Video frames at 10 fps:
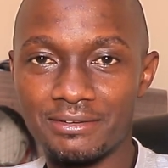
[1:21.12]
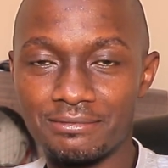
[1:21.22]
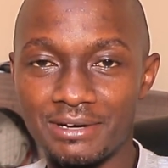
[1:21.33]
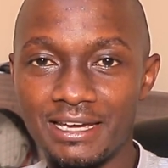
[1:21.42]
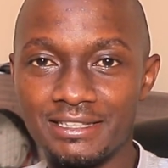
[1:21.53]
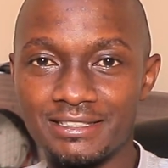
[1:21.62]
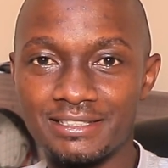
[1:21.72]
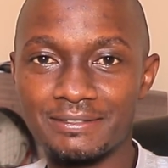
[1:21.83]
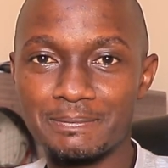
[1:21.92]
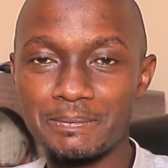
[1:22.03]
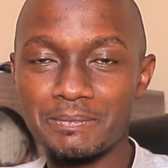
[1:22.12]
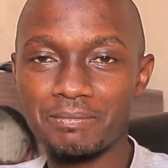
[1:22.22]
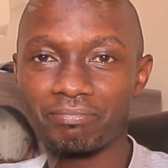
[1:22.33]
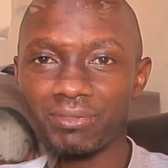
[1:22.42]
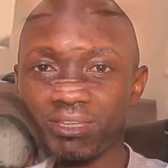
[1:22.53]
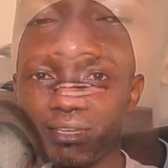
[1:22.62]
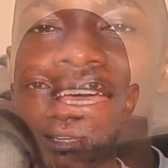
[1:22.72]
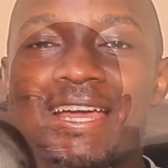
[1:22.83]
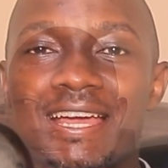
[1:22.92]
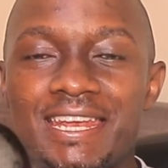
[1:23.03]
fines.
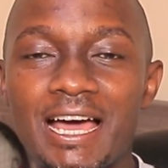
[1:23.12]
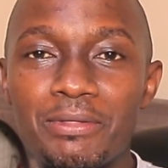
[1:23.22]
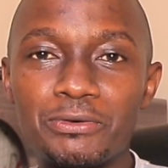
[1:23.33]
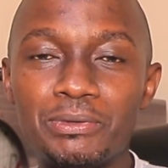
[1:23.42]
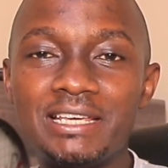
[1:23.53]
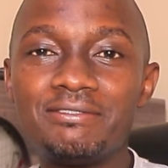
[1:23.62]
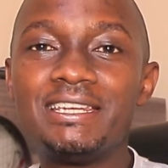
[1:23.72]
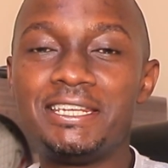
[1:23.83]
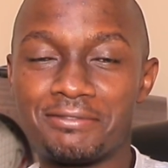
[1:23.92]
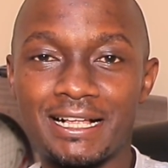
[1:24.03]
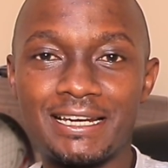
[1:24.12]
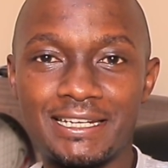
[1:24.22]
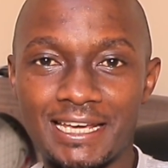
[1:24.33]
Now that we live in difficult